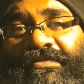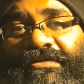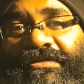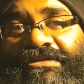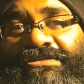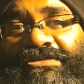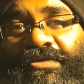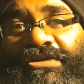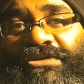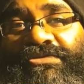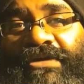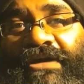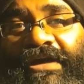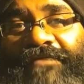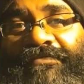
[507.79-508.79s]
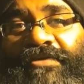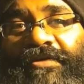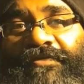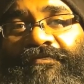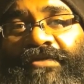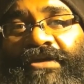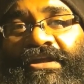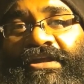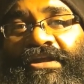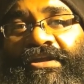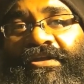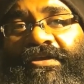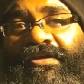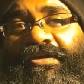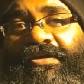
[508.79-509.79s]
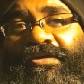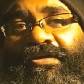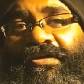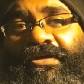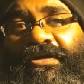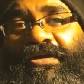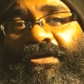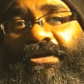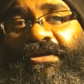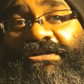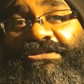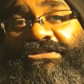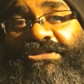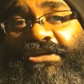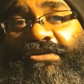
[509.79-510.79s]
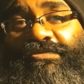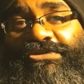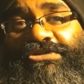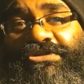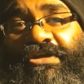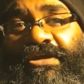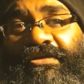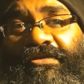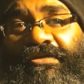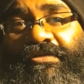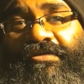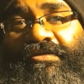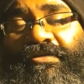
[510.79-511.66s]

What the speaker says: is going to have a very distinguished career.